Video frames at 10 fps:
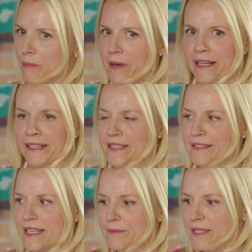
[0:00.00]
But at the
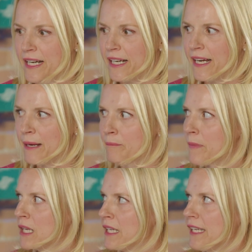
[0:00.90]
same time,
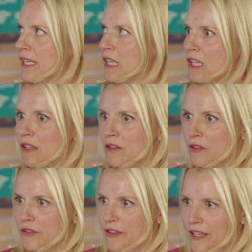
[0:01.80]

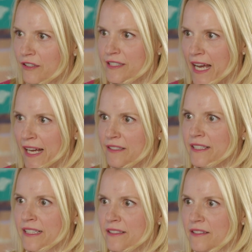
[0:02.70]
their
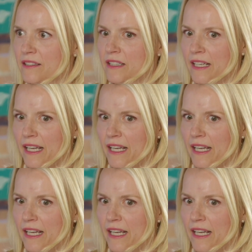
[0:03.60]
tactics